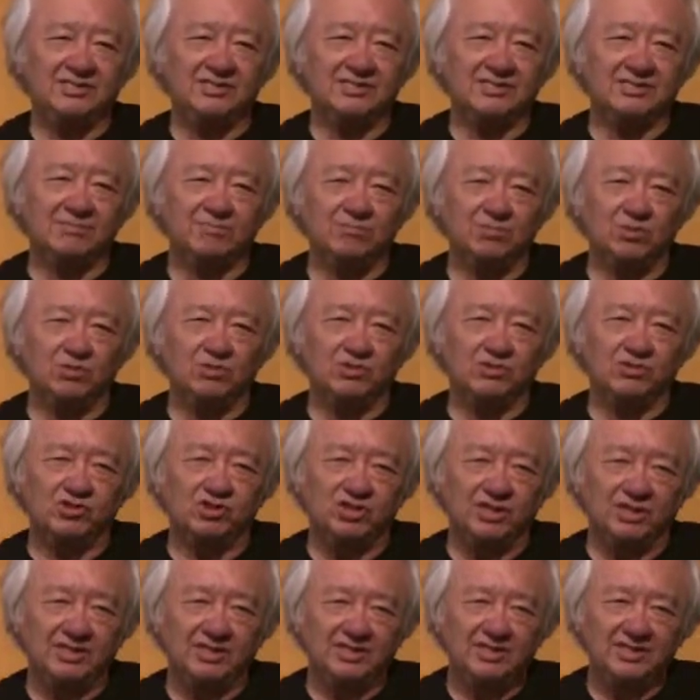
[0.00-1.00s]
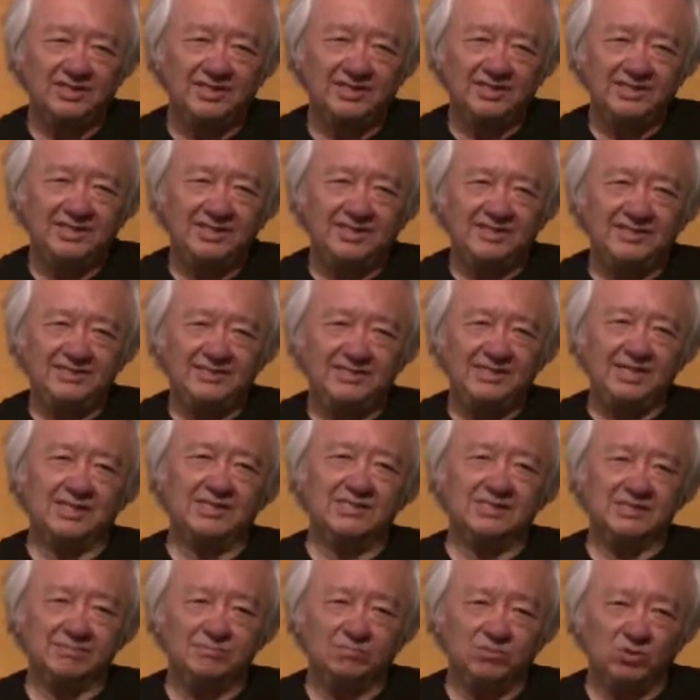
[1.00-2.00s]
there's more chance. He
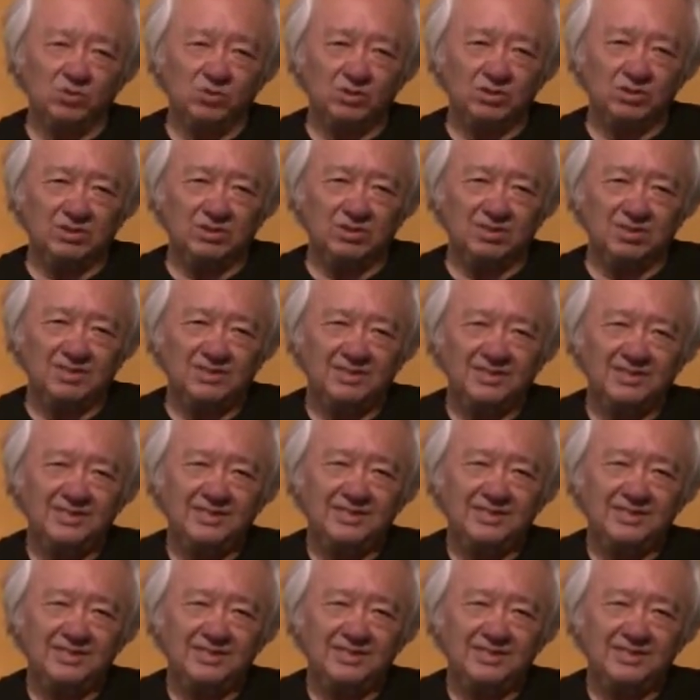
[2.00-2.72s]
does more.